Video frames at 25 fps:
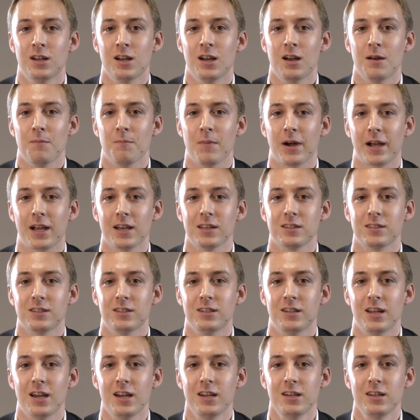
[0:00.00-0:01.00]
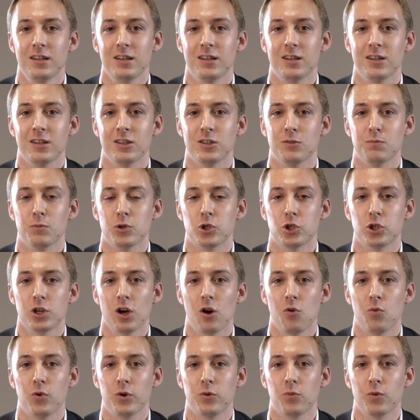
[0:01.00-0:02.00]
My guest today is
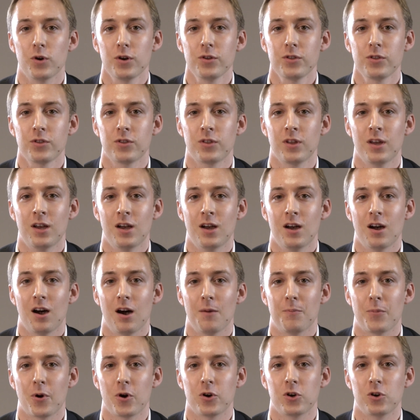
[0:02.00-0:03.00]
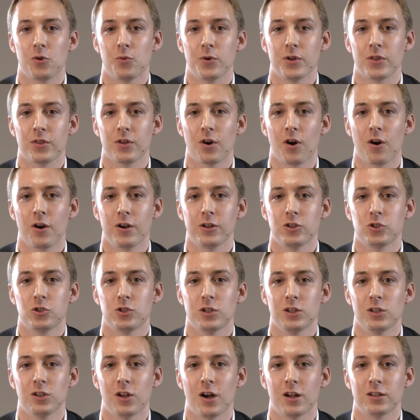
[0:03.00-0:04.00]
Michelle Woodworth, a partner with
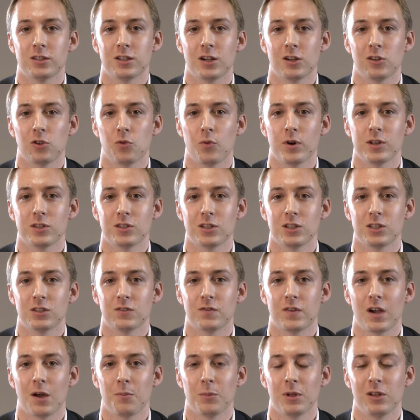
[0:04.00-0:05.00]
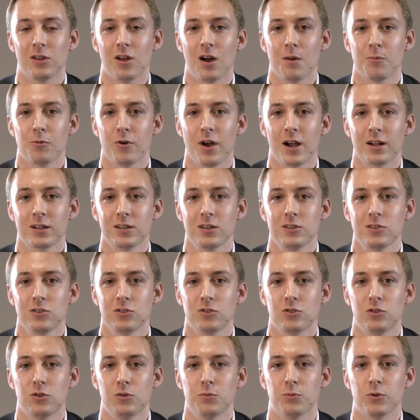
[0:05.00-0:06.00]
RHT Law Taylor Wessing's family law practice,
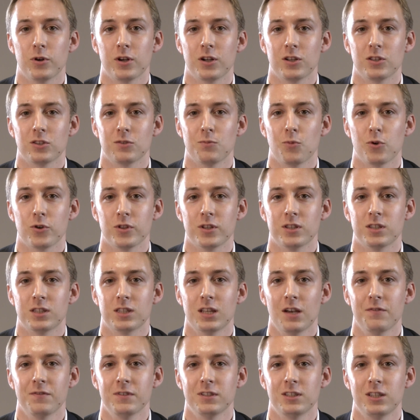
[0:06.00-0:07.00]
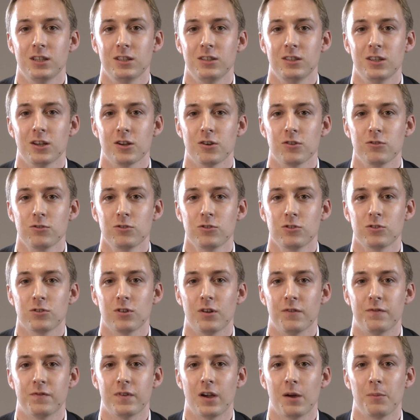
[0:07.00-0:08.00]
who brings more than 17 years
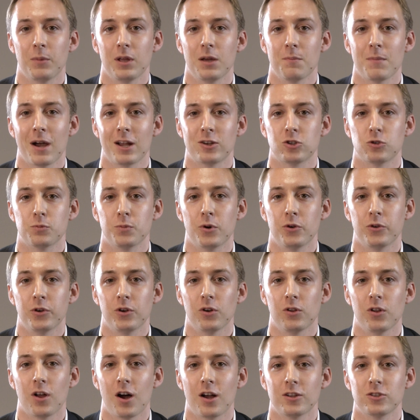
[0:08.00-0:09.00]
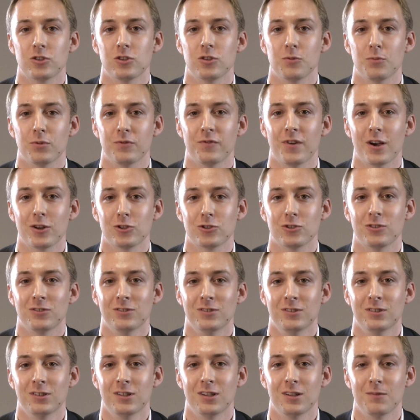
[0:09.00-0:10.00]
of family and matrimonial law to the profession.
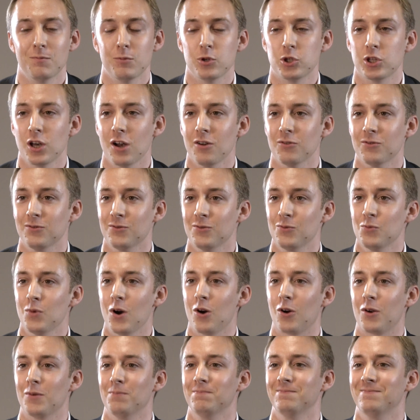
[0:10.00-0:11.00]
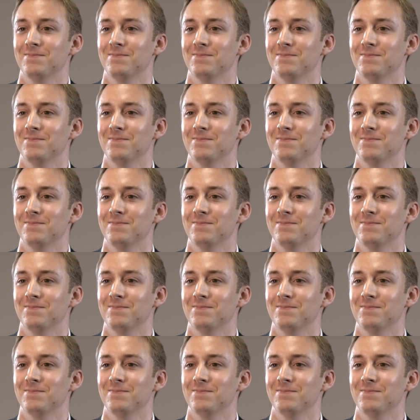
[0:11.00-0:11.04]
Michelle, welcome.